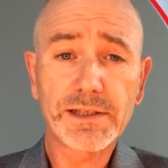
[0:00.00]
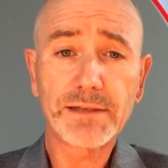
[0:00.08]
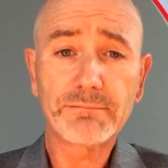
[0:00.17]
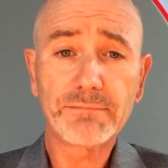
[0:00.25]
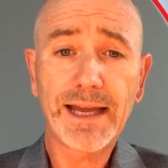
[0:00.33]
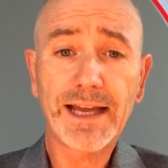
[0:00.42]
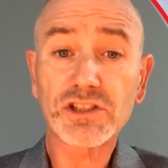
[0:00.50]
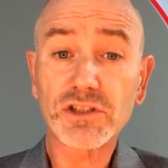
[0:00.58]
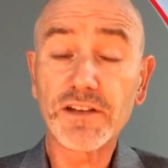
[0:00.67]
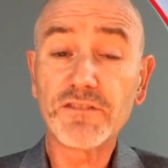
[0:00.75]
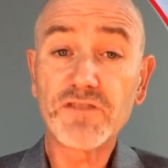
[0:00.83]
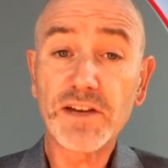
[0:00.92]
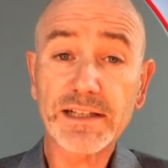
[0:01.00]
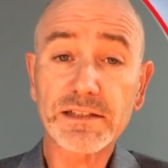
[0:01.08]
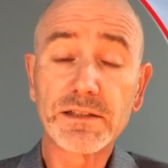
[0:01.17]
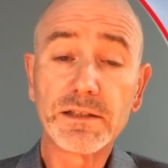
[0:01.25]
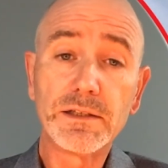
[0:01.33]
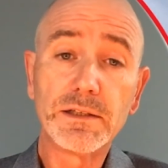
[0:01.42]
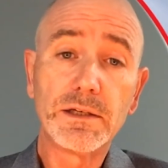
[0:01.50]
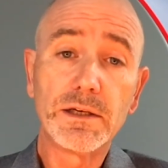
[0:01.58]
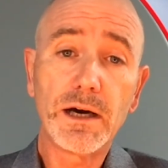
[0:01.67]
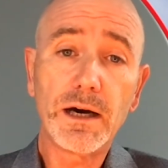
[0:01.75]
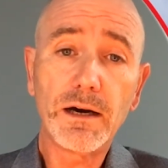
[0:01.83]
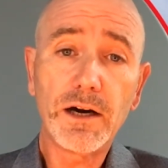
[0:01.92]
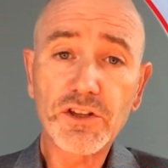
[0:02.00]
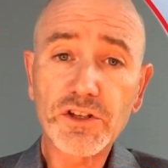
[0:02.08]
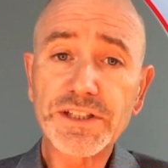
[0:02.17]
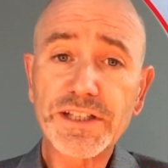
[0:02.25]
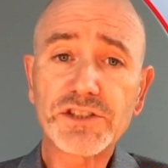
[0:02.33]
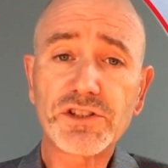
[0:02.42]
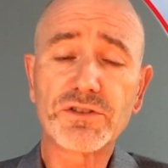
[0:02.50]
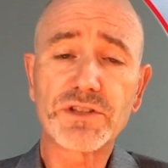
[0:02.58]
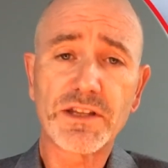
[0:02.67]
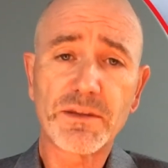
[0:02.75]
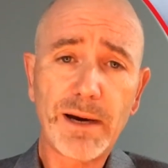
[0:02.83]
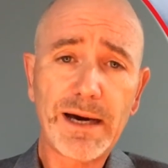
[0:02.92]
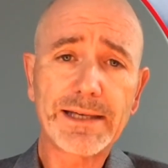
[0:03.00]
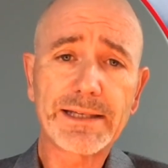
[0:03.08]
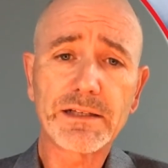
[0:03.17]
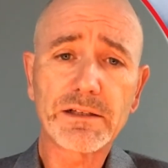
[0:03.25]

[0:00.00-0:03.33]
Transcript: can actually affect other tissues in the body,